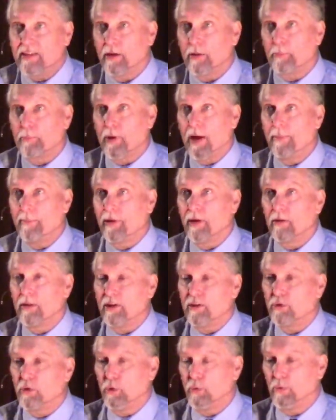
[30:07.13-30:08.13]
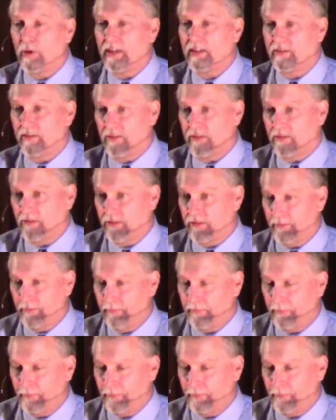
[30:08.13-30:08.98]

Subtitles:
there are primarily two reasons.